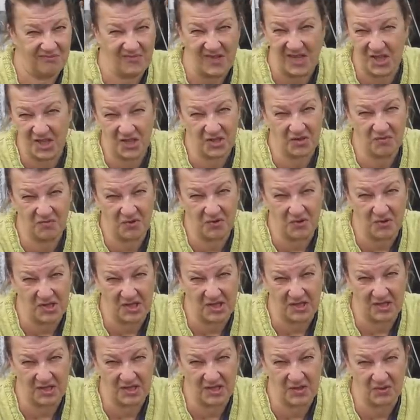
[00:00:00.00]
It should root
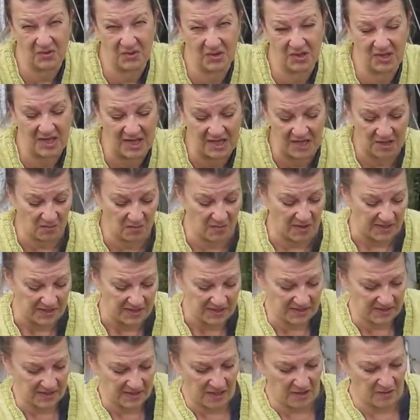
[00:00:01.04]
in the soil anyway,
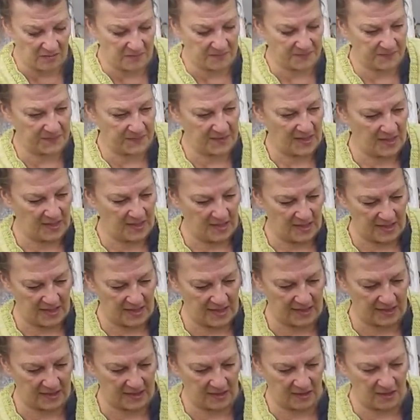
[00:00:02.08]
so
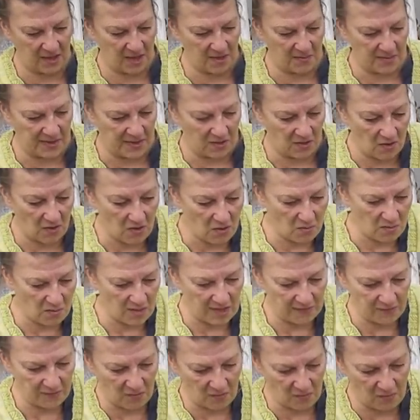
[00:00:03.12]
it can go in. Oh,
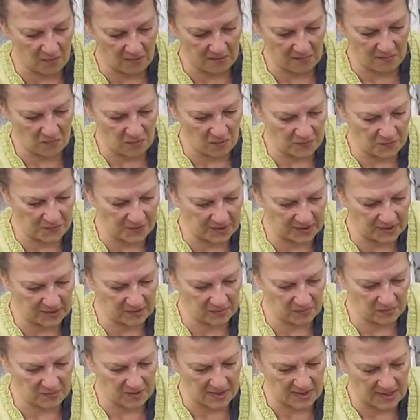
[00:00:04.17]
I've got one more than I
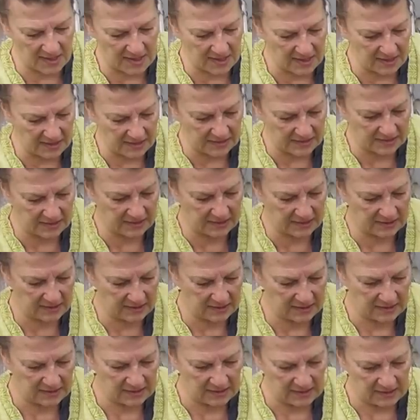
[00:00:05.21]
thought I had.
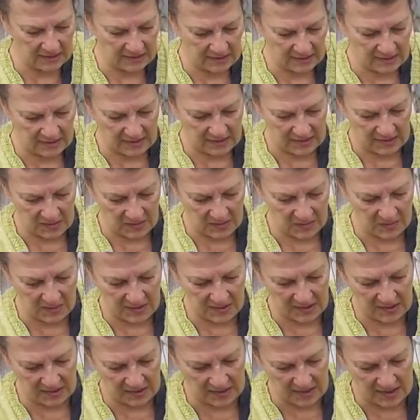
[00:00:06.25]

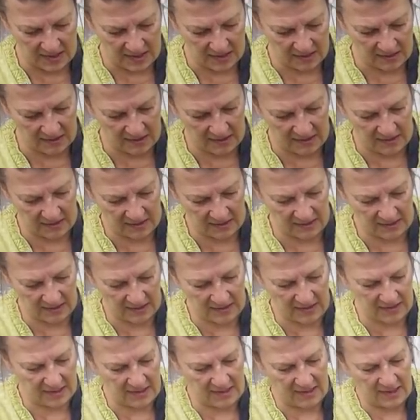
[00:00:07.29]
Right then,
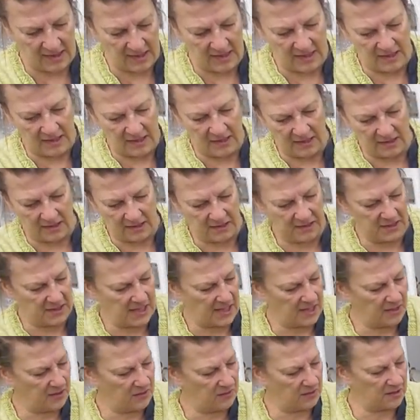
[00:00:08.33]

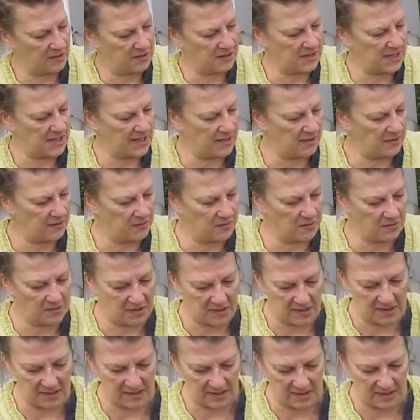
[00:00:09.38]
untangle, untangle.